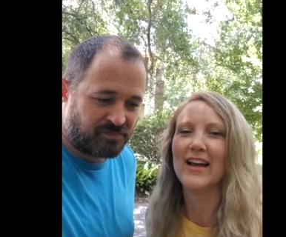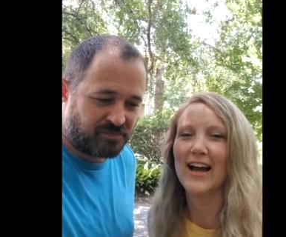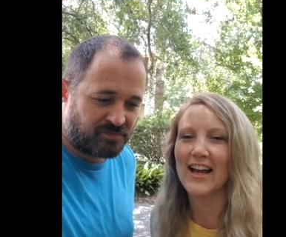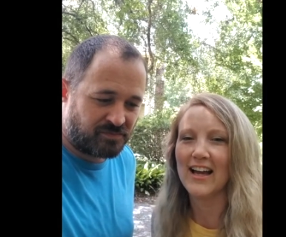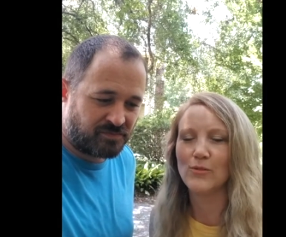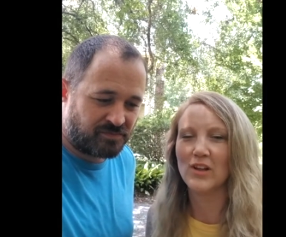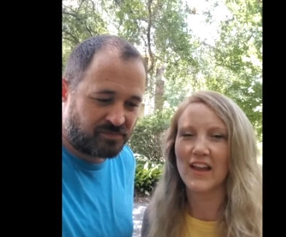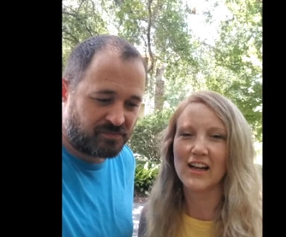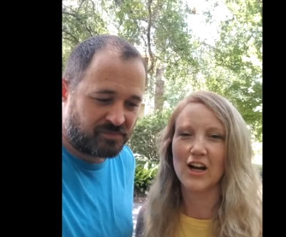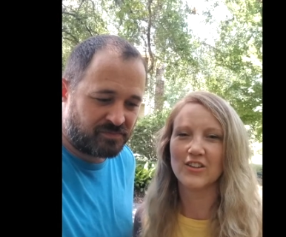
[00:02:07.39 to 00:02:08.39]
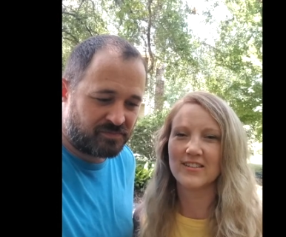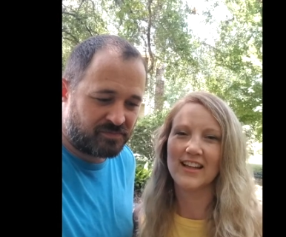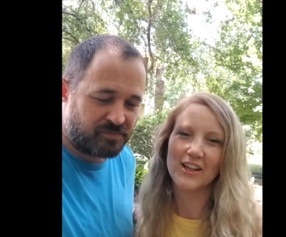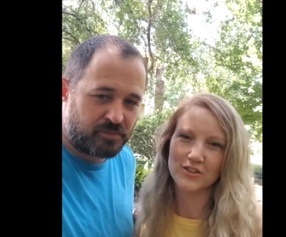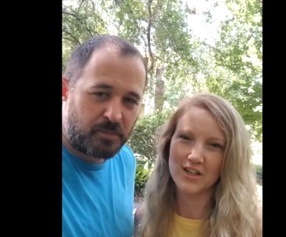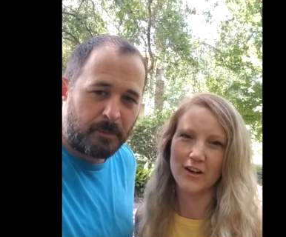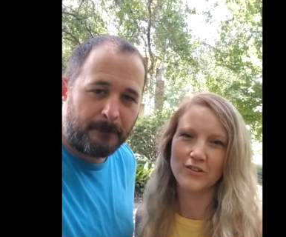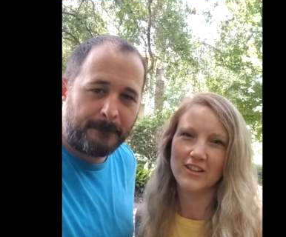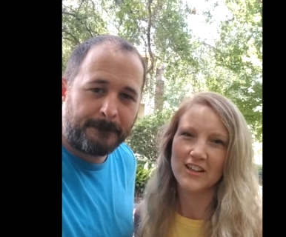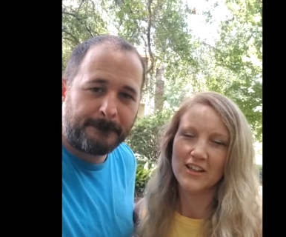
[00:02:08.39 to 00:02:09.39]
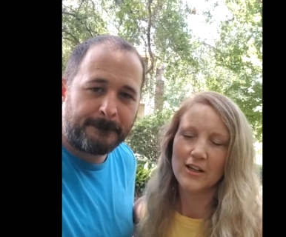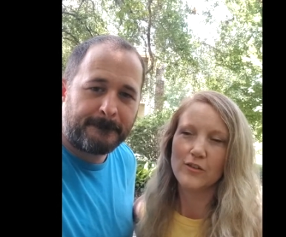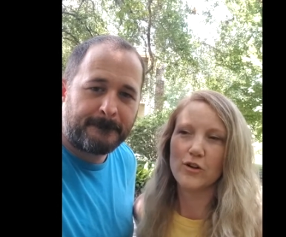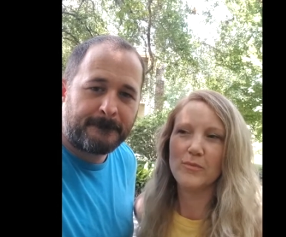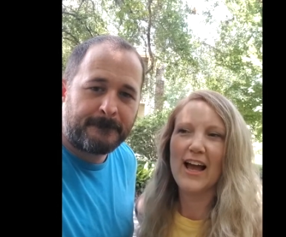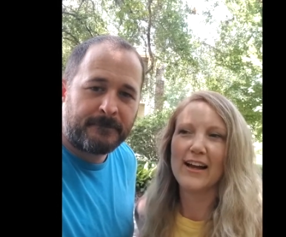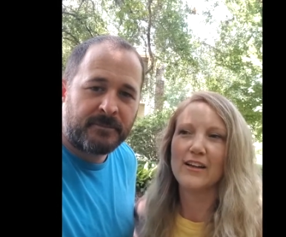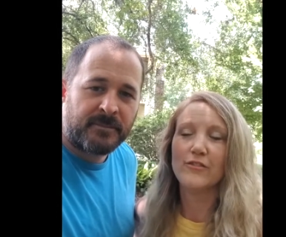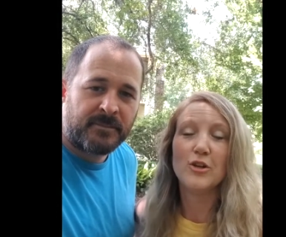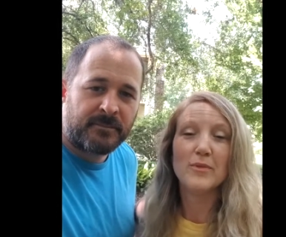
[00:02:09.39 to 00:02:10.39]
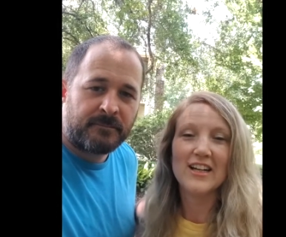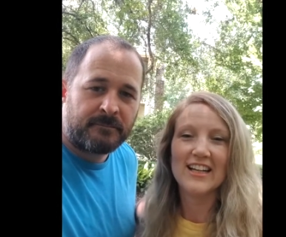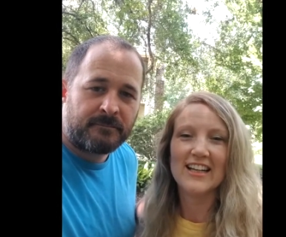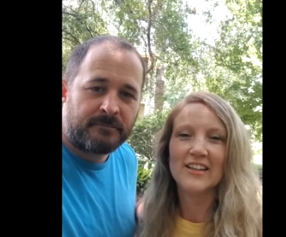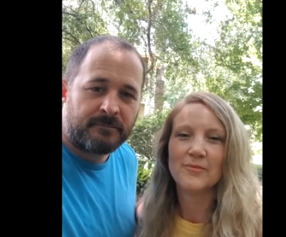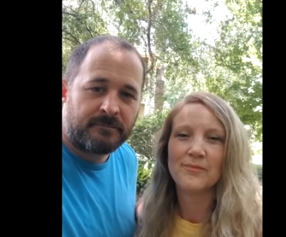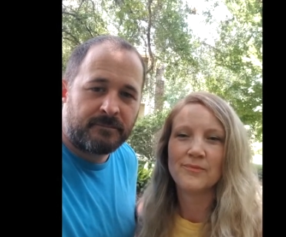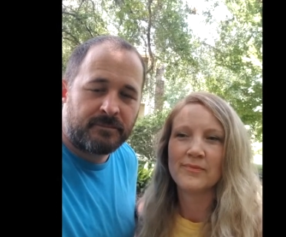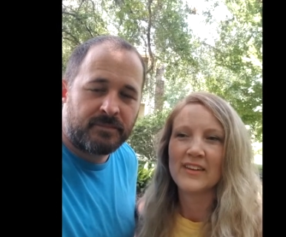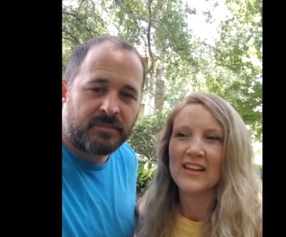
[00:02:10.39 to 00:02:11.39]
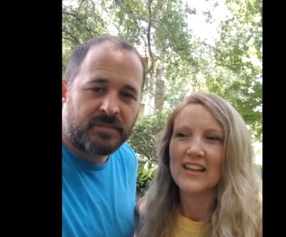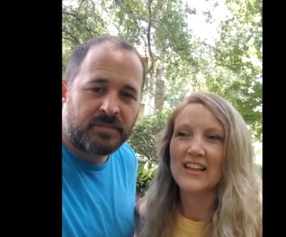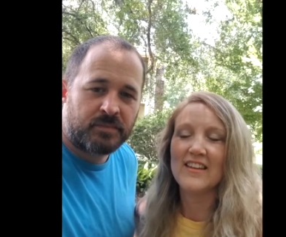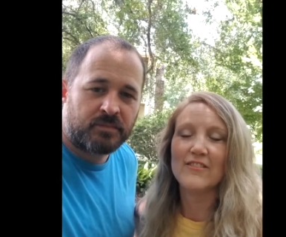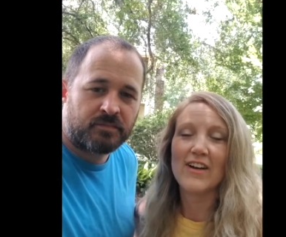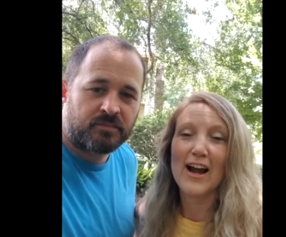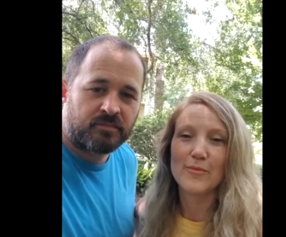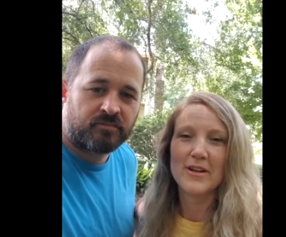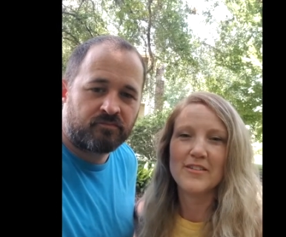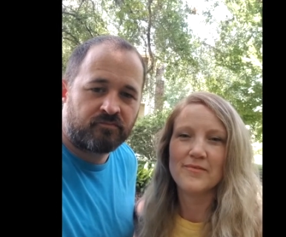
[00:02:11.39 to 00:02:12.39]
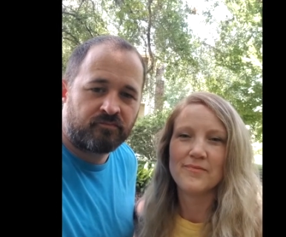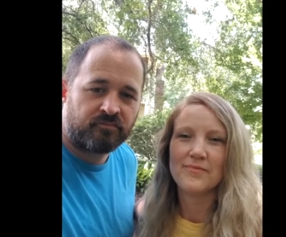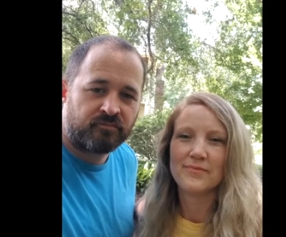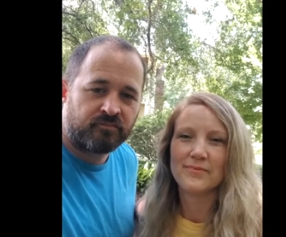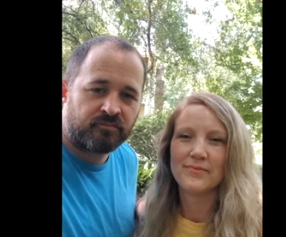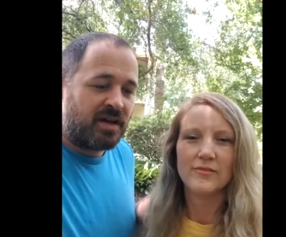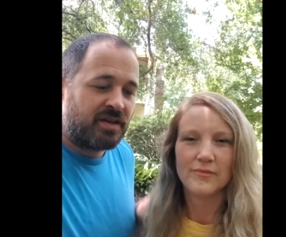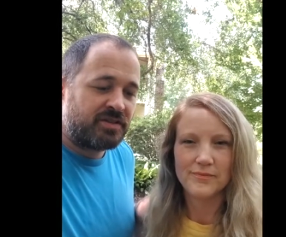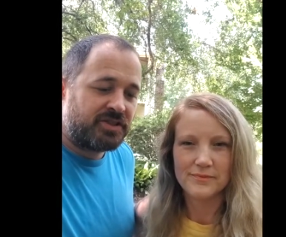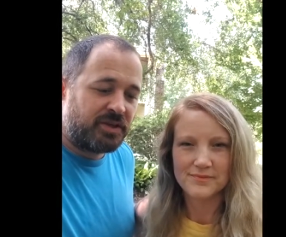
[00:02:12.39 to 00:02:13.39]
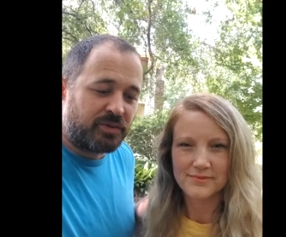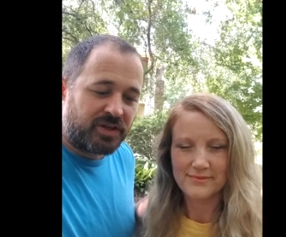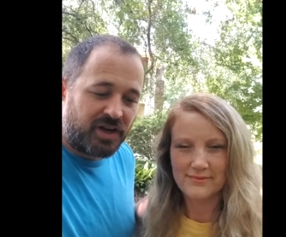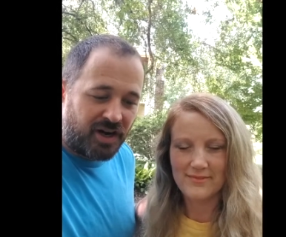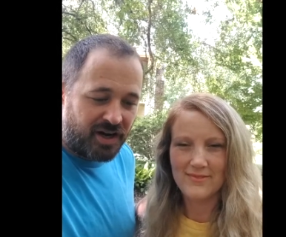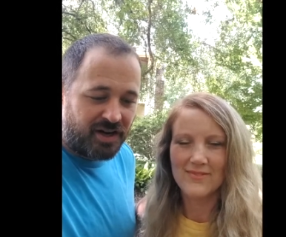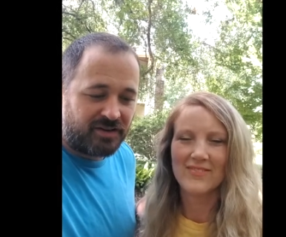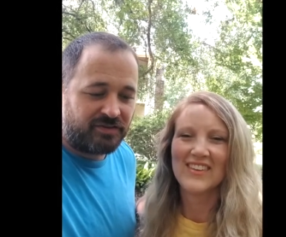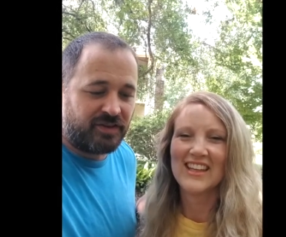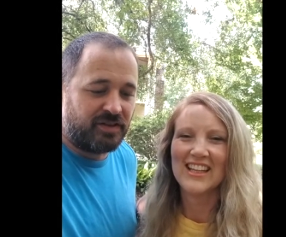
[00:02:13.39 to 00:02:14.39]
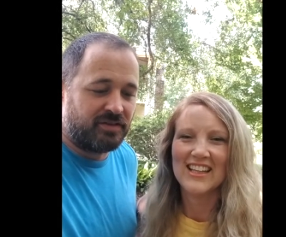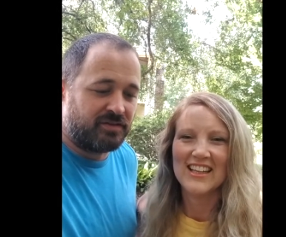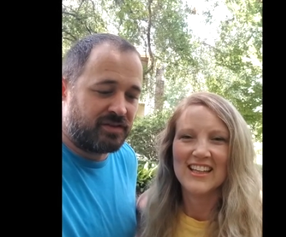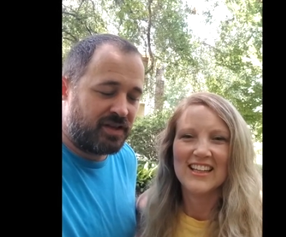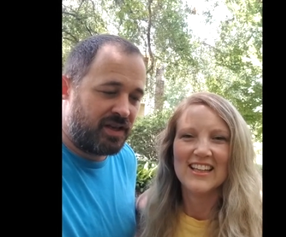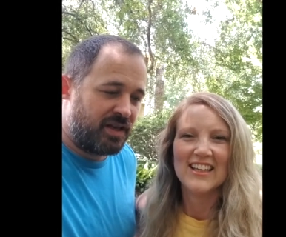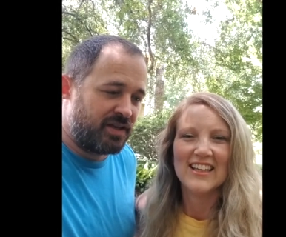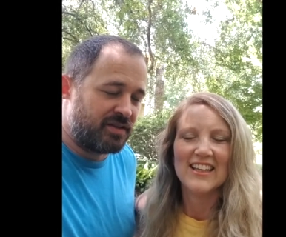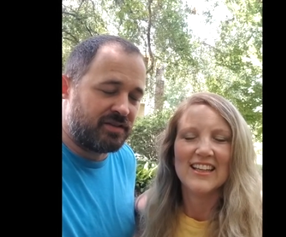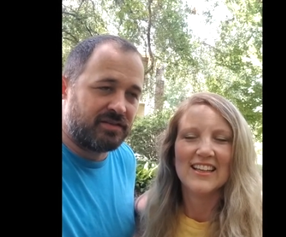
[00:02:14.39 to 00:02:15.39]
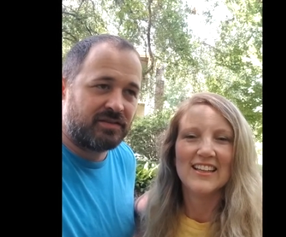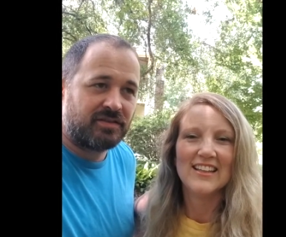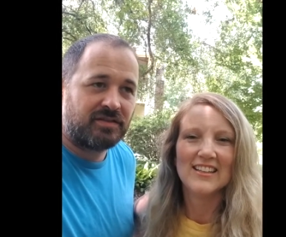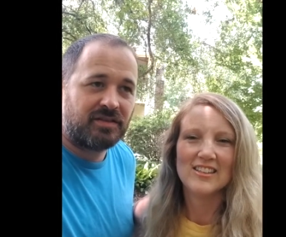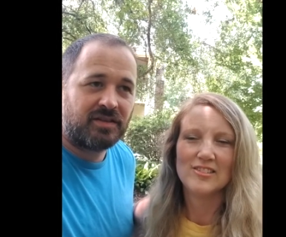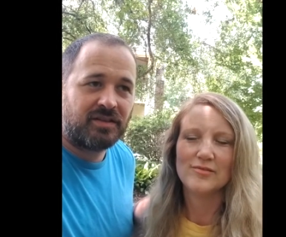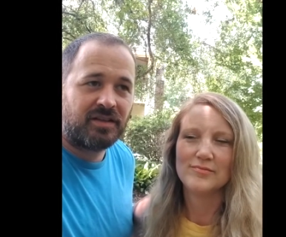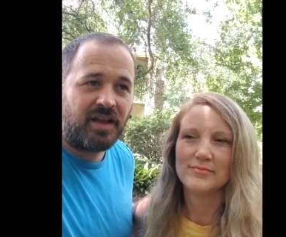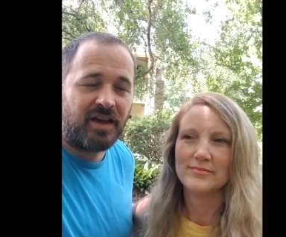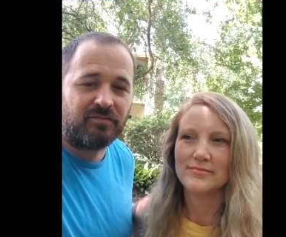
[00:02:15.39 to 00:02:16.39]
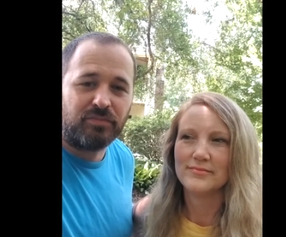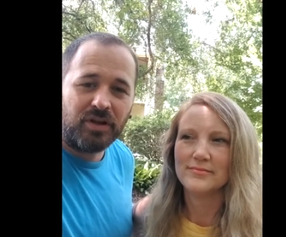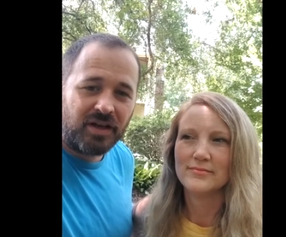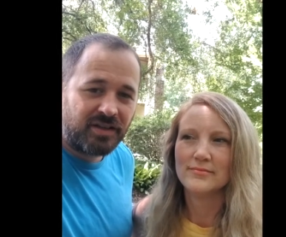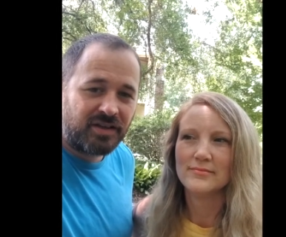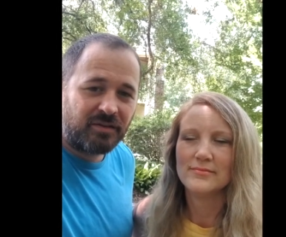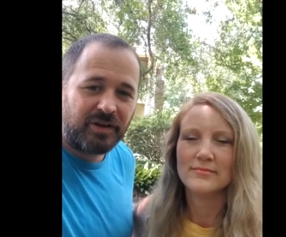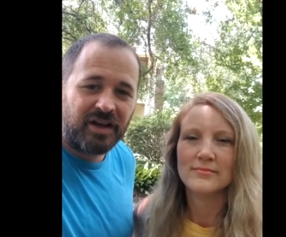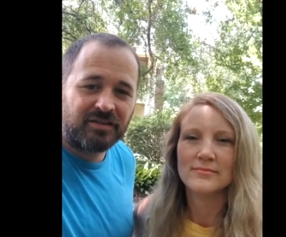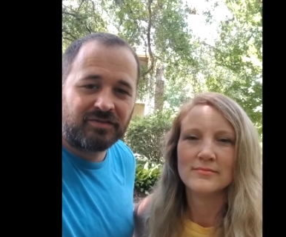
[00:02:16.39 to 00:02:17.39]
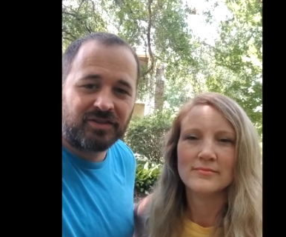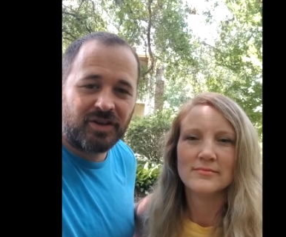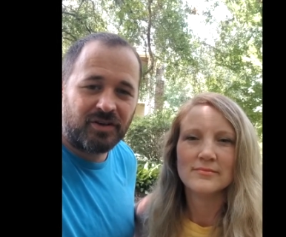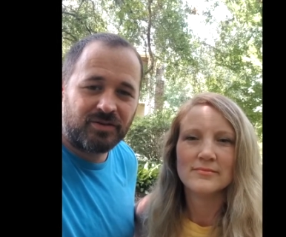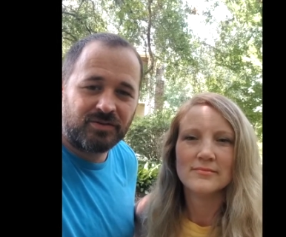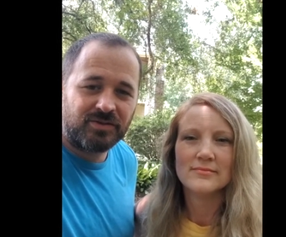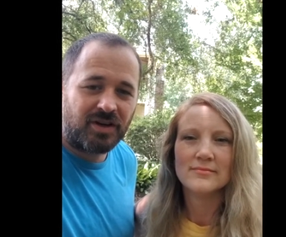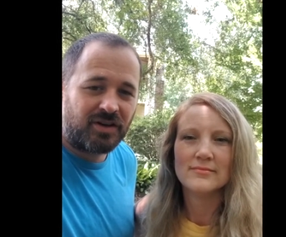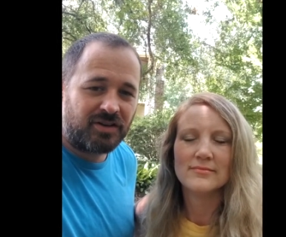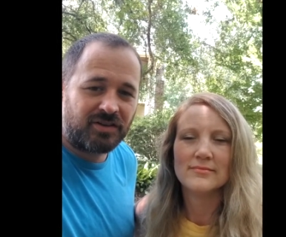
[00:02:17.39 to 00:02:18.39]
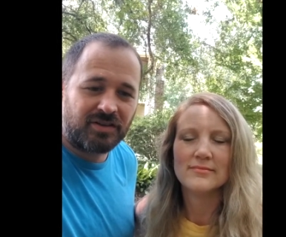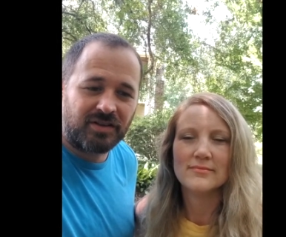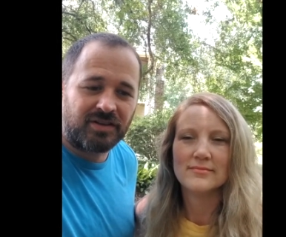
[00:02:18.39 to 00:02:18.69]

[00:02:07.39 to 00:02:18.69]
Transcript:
Speaker 1: I had what they call skier's nose from lack of humidity in the environment.
Speaker 2: She would cough and and have blood coming out of her nose all the